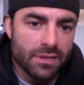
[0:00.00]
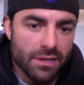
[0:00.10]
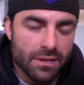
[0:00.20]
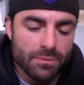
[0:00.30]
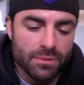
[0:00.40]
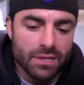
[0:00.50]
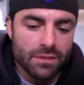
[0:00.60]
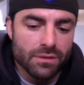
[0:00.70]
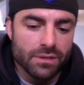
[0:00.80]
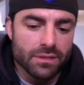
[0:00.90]
and when i
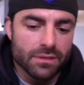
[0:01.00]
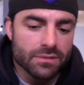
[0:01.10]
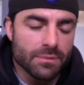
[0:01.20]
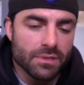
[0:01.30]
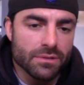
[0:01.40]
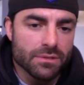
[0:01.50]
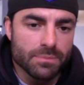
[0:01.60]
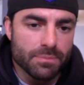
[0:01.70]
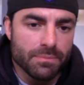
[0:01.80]
look at some of those